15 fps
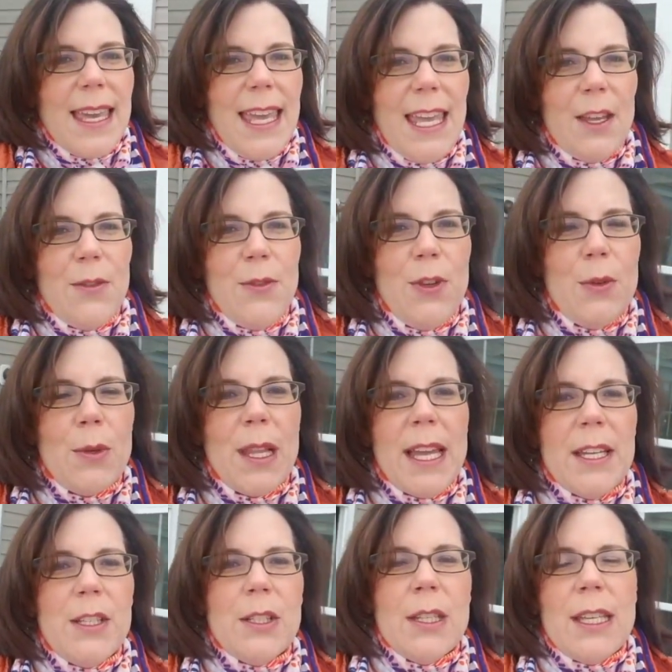If you'd
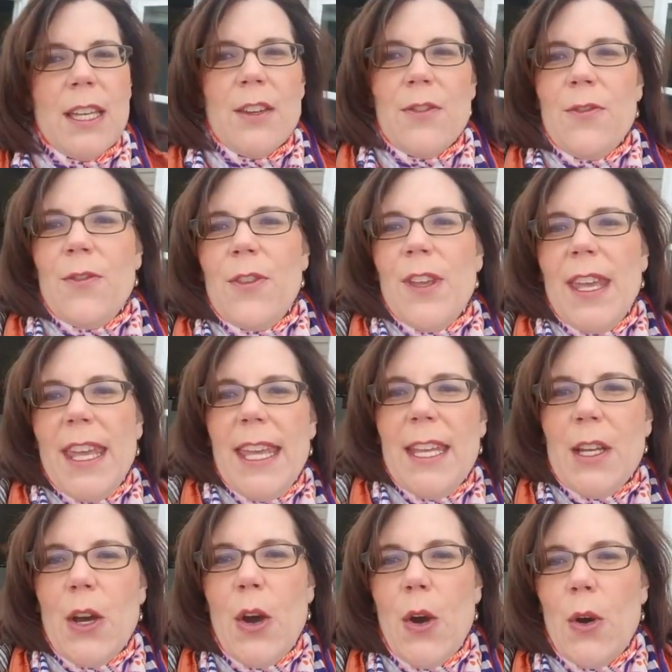like to live in
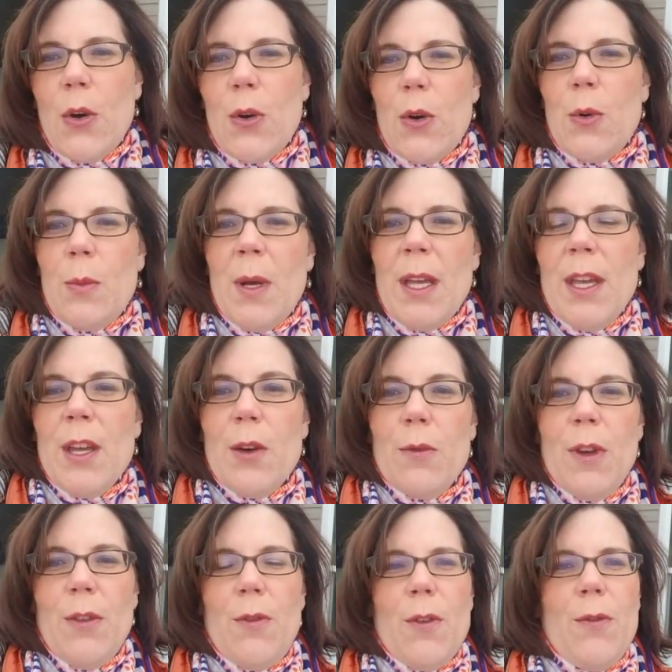a home
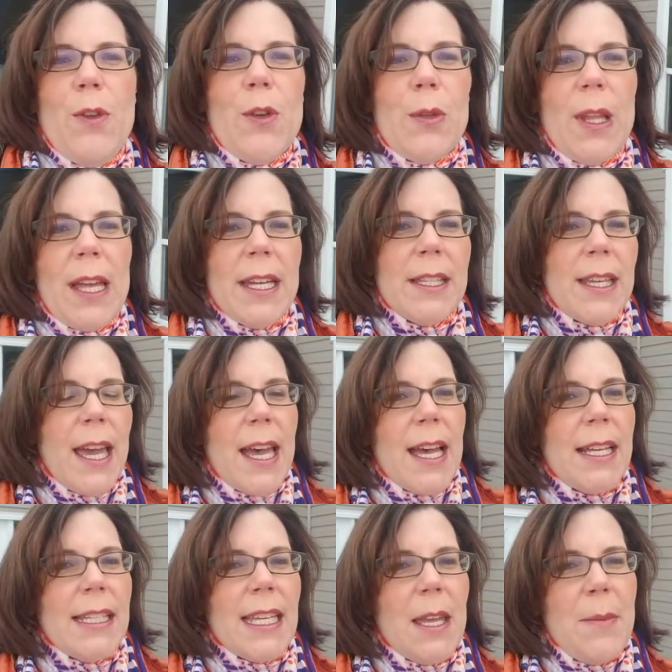with a view like
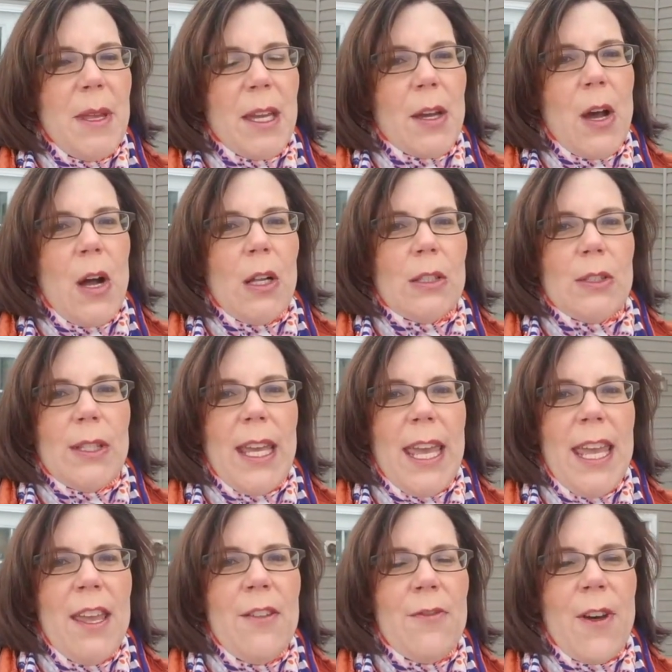that, give me a call
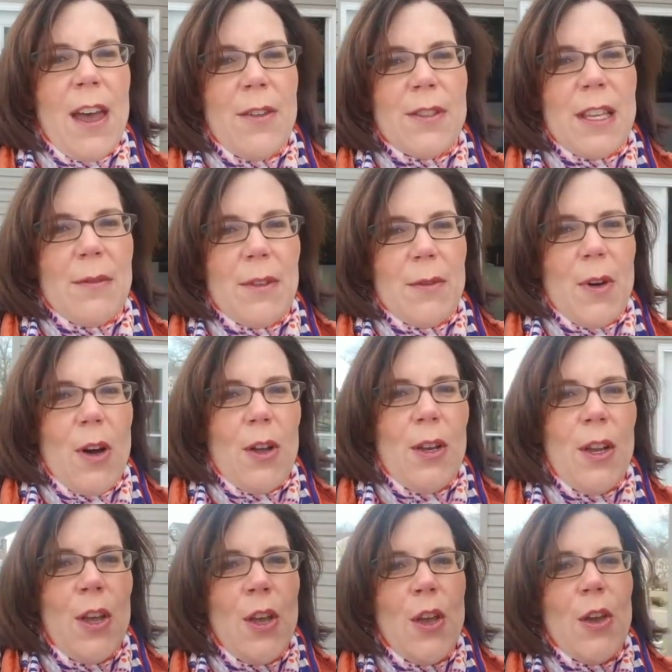today,
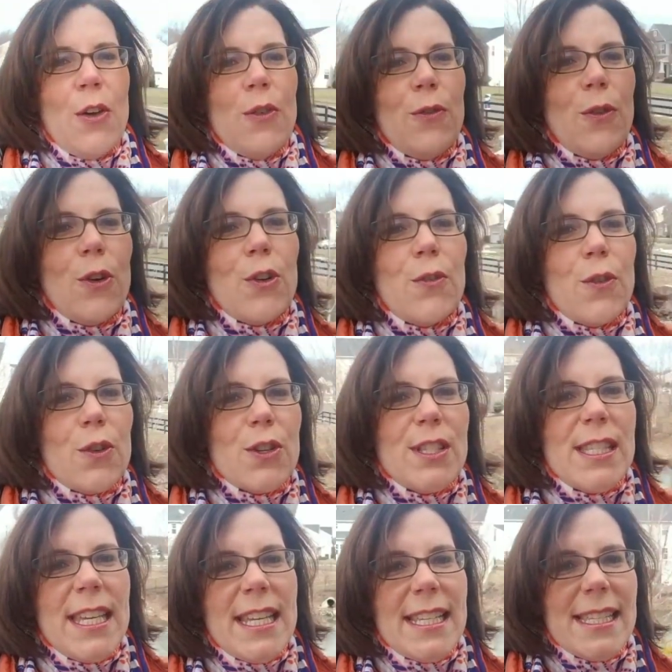
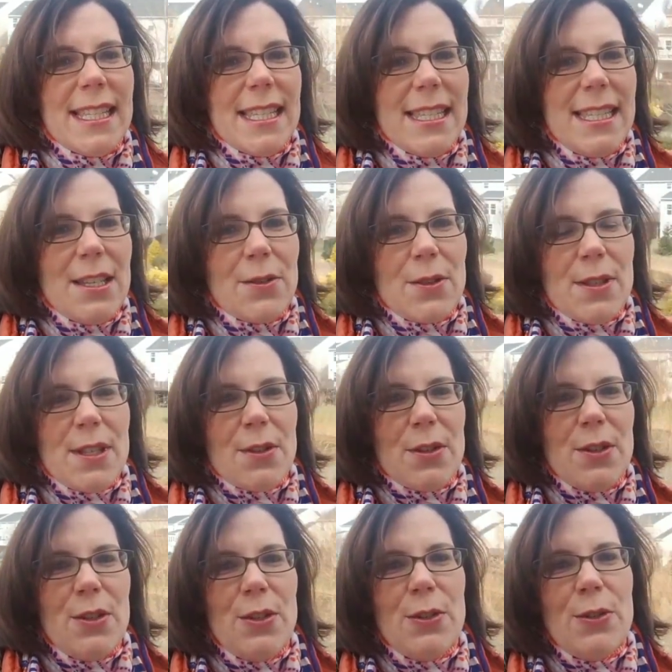
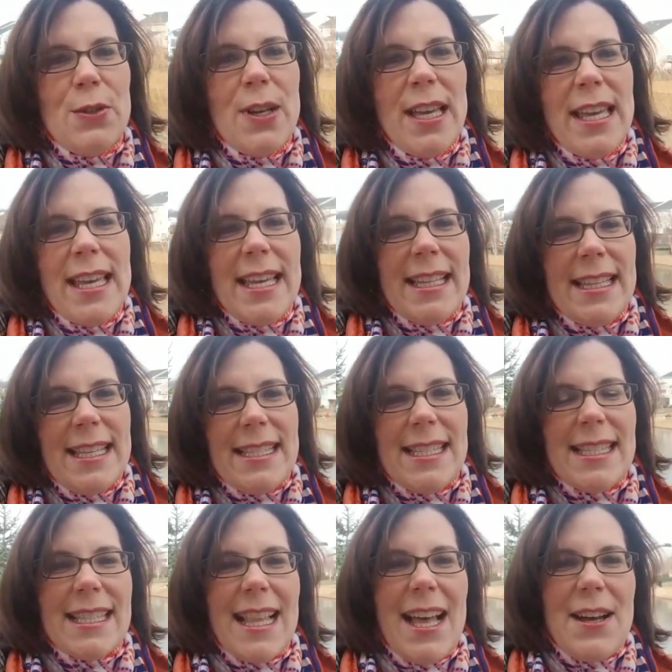571-446-002. This
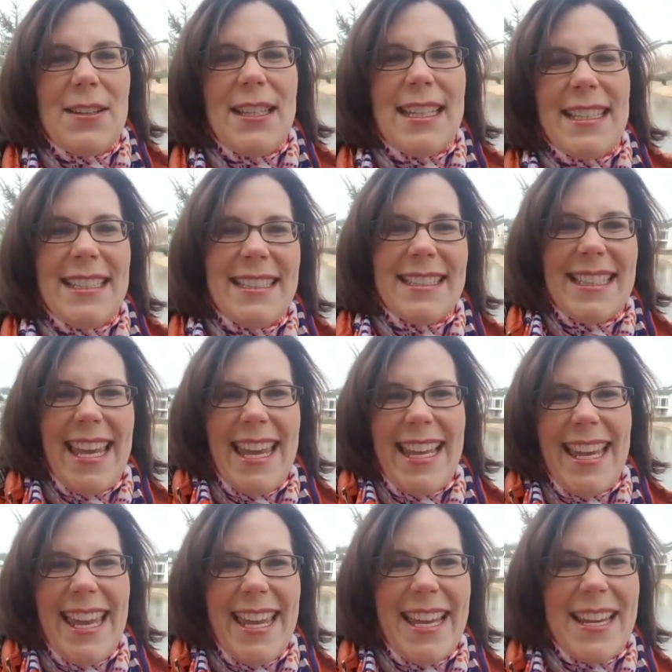is Claudia.
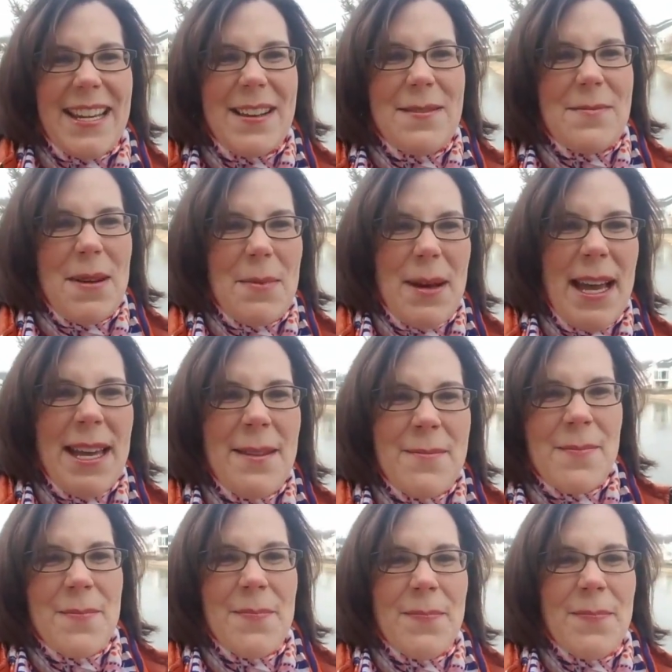Take care. Bye-bye.